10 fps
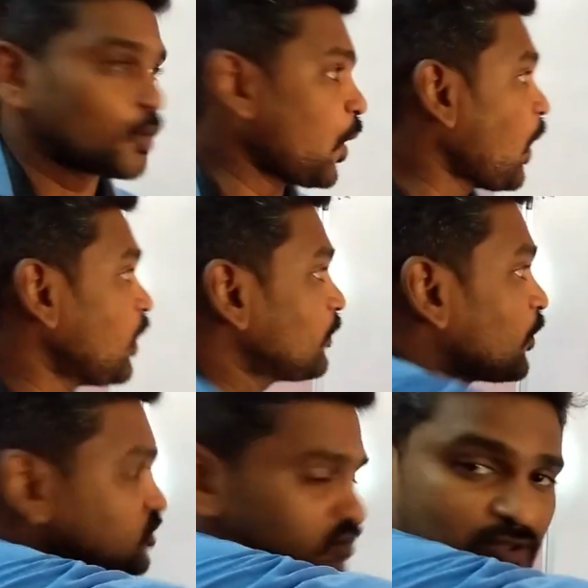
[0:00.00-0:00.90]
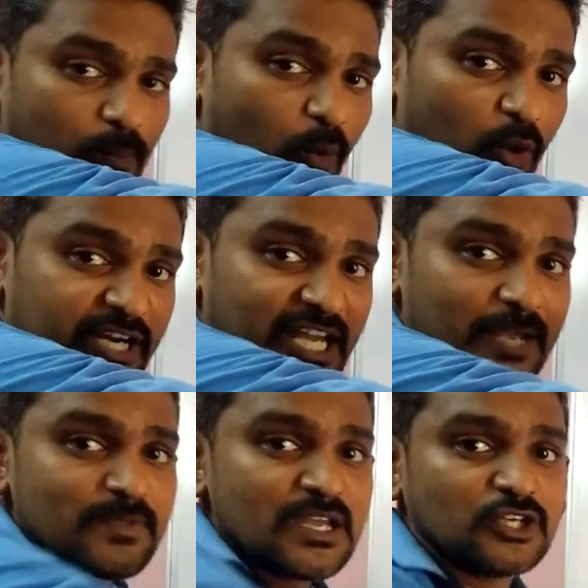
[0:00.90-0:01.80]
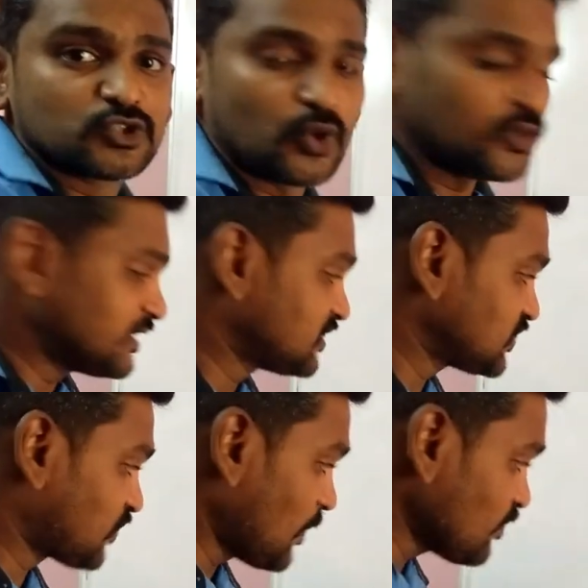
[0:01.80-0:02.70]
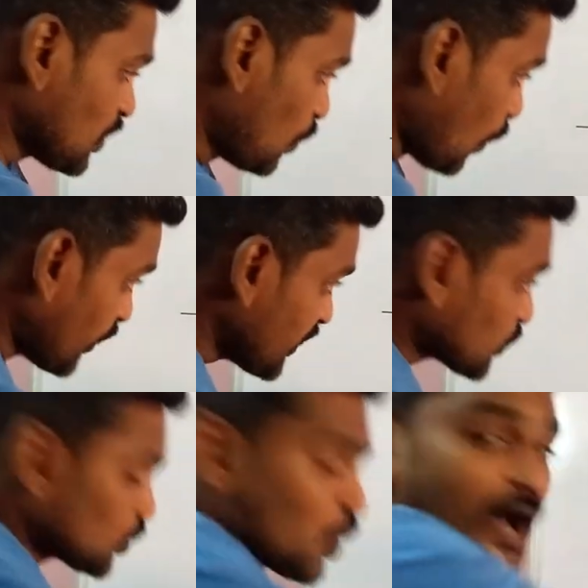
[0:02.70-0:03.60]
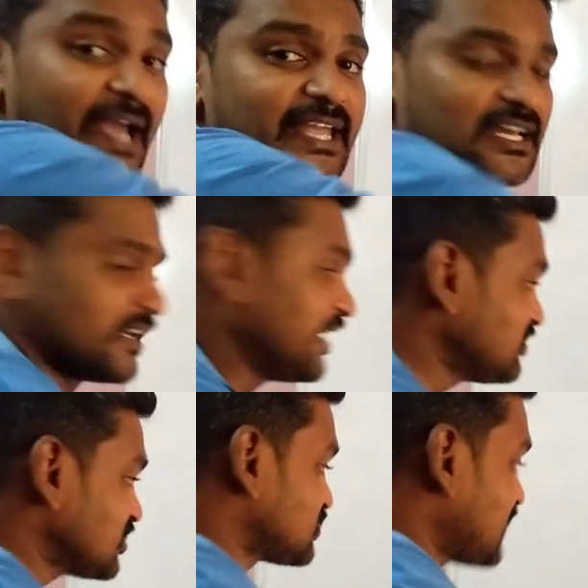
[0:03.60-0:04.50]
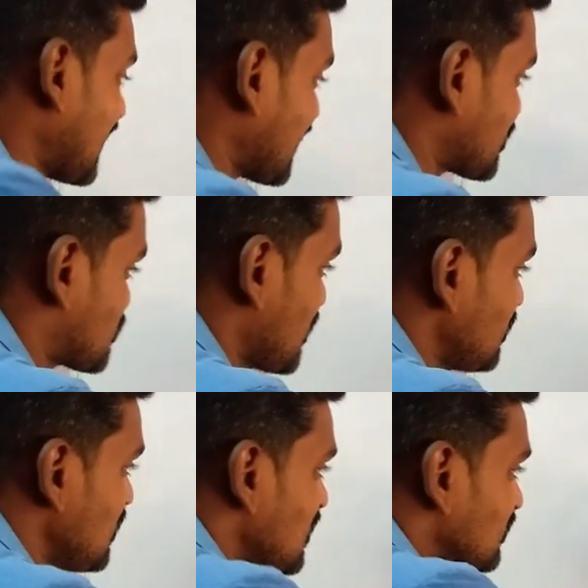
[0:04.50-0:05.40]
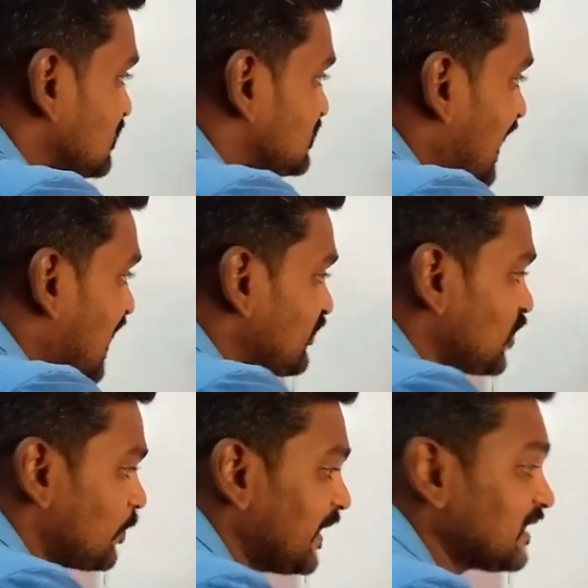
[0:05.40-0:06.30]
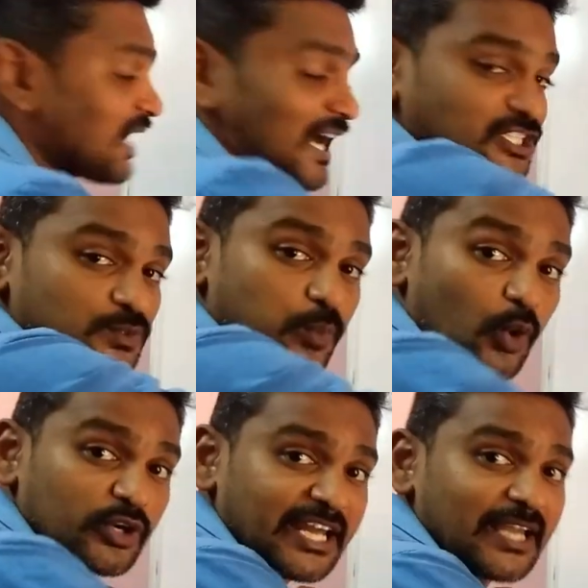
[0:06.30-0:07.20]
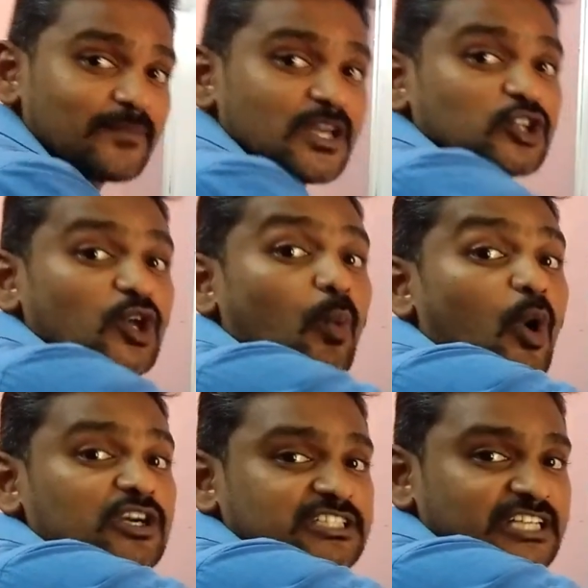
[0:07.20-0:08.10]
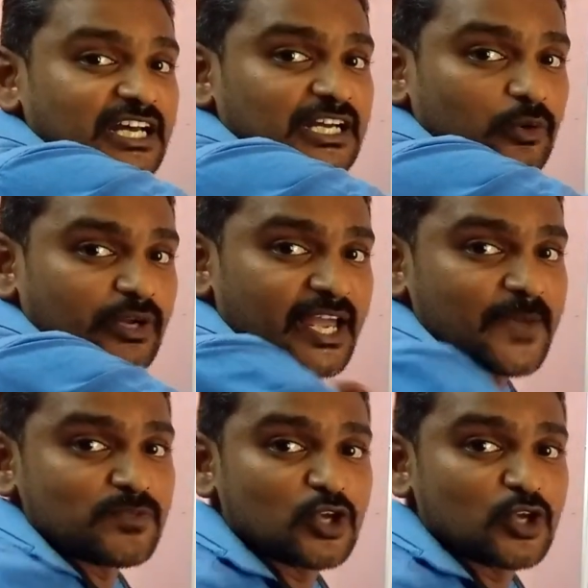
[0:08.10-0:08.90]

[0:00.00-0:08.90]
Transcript: to all parts of the body. So this is from lower to higher. In this direction the xylem will be transporting the water. Okay,